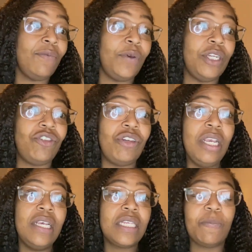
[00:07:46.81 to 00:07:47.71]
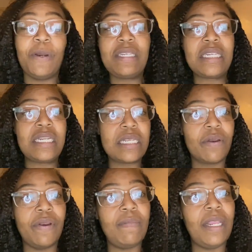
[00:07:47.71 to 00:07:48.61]
which suppresses
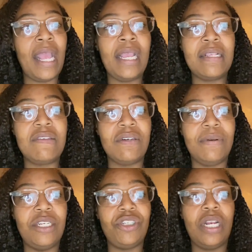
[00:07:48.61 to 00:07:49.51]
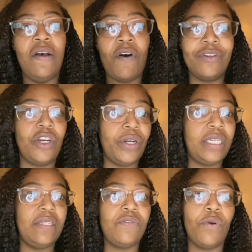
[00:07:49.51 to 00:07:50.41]
disagreement and consideration of
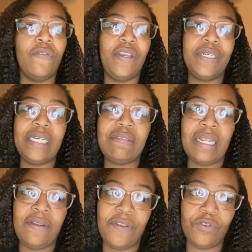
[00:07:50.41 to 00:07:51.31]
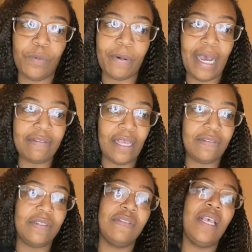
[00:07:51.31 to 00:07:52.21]
alternatives or various individual
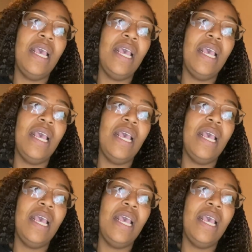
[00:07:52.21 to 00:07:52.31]
processes.